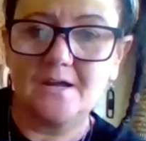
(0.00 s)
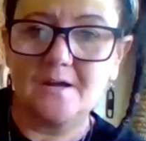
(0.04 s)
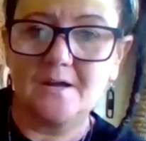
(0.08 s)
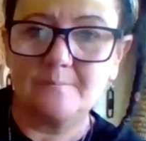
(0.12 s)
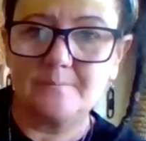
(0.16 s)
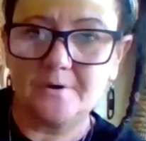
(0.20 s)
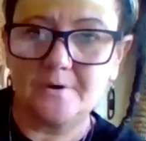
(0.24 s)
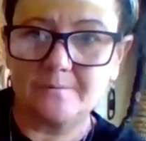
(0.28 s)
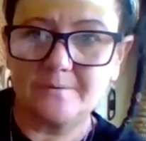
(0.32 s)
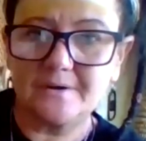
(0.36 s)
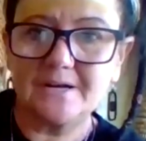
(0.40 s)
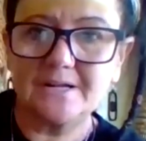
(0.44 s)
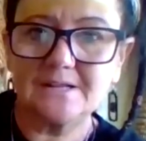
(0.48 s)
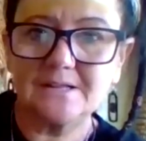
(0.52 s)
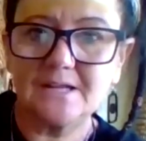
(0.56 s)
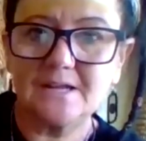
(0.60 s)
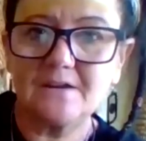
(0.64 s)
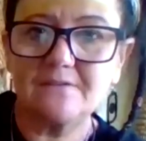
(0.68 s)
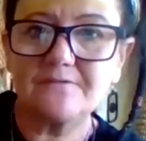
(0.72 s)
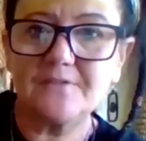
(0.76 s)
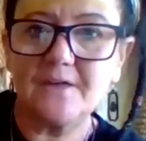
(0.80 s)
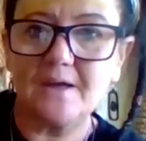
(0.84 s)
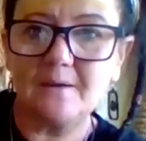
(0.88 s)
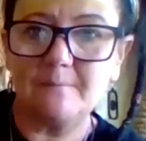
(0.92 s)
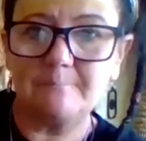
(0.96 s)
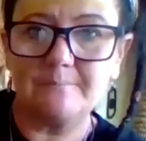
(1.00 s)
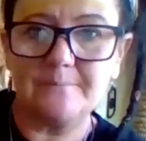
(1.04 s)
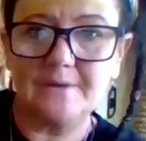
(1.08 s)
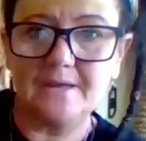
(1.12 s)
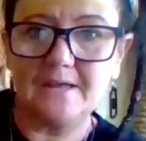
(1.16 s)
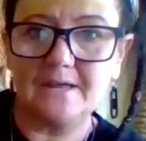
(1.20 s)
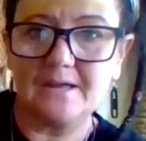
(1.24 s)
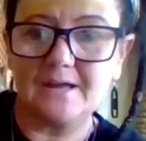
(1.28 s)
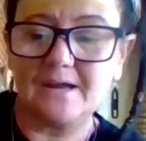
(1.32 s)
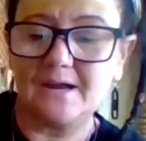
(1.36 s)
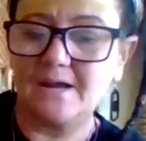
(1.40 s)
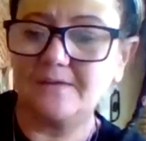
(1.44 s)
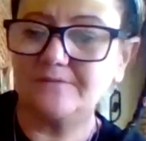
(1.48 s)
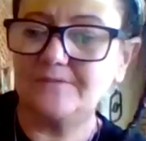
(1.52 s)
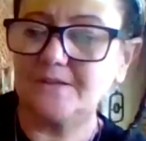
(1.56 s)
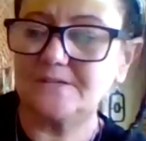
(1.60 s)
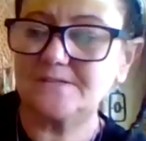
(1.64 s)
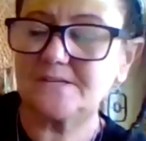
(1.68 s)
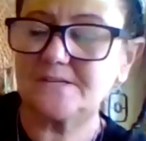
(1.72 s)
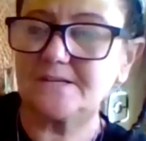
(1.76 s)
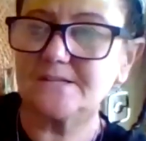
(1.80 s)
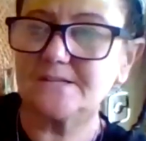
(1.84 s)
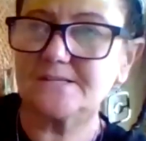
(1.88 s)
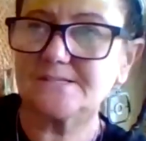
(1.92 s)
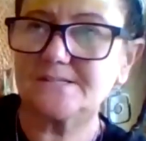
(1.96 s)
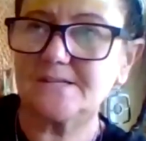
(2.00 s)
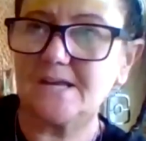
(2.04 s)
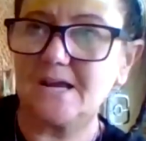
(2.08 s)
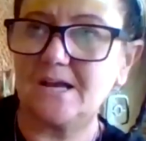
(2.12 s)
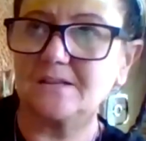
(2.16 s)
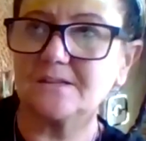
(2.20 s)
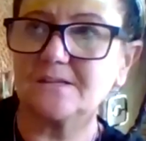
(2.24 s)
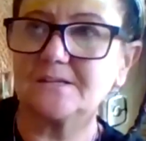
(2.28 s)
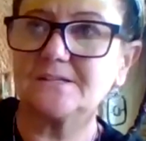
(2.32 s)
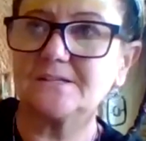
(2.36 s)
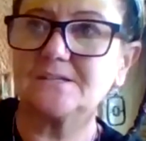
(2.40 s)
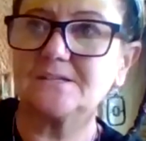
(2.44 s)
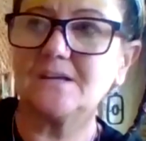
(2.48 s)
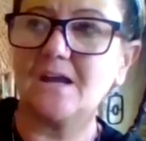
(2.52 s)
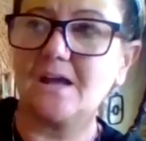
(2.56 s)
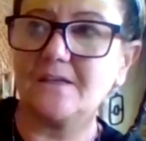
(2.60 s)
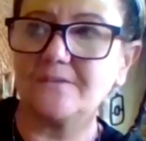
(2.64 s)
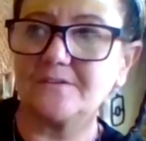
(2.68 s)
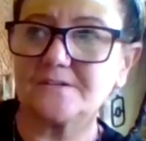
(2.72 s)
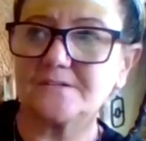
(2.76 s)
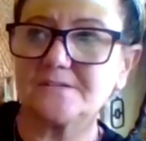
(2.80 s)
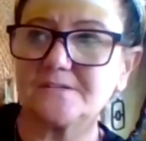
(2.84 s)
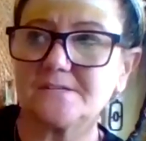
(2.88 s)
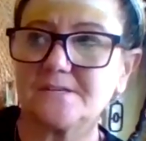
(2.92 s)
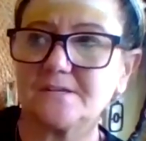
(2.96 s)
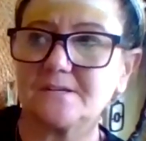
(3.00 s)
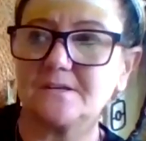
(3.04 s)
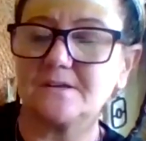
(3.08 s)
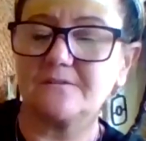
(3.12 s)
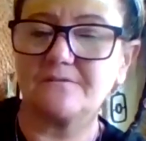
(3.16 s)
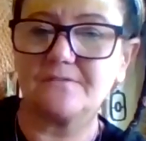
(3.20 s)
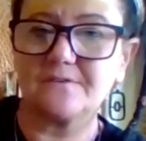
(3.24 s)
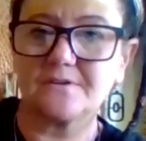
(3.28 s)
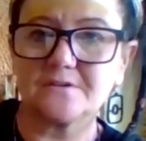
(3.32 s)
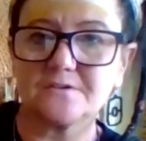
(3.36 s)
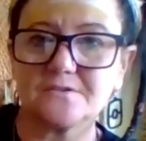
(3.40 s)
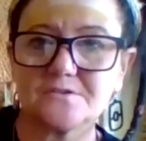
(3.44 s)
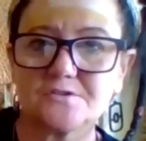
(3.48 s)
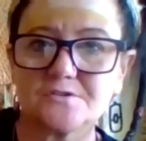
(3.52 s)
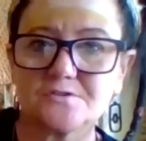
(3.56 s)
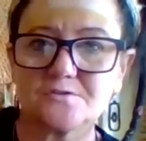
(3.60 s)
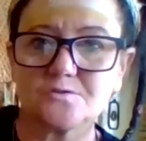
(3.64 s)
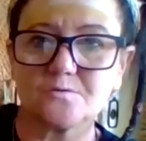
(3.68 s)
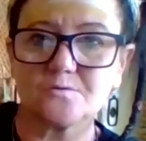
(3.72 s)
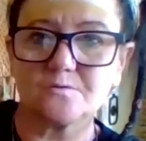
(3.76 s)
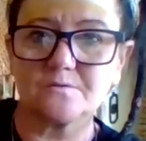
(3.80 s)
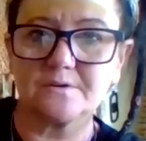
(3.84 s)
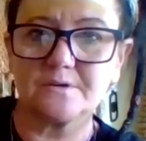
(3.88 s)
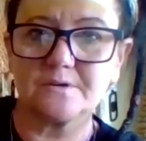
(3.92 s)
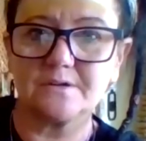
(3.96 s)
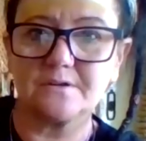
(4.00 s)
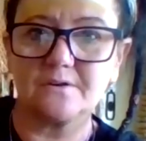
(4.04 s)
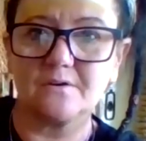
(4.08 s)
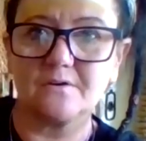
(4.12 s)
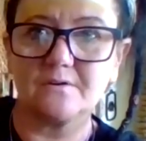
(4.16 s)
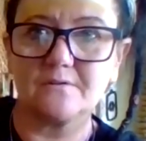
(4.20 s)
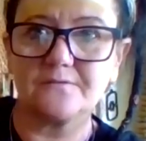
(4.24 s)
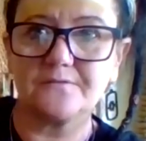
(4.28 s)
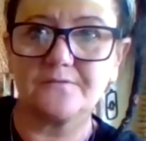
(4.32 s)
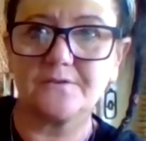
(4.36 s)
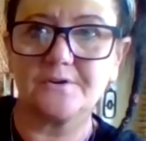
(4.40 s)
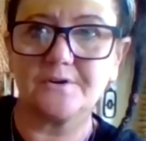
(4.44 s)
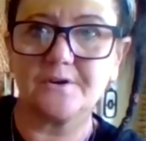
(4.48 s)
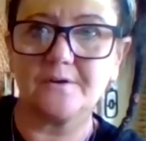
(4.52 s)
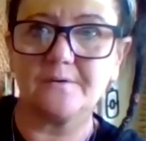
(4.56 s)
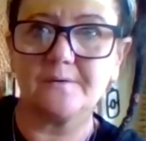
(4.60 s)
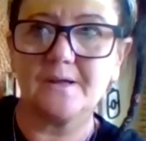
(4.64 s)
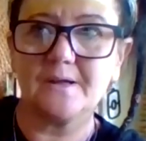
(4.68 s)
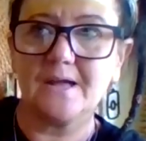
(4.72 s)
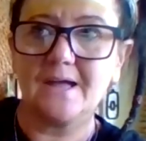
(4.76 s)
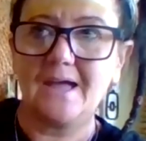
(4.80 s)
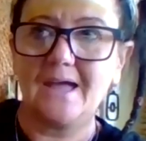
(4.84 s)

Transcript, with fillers: but i'm going to leave that there and that's going to tell another significant story of you know